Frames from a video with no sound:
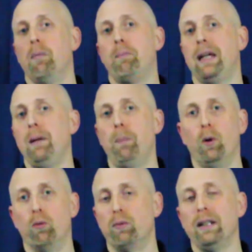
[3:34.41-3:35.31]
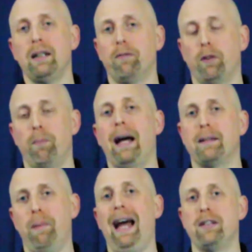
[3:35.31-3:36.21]
people really for about the
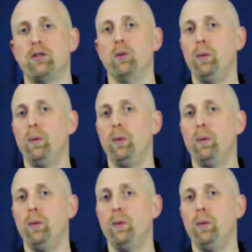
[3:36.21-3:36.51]
past 2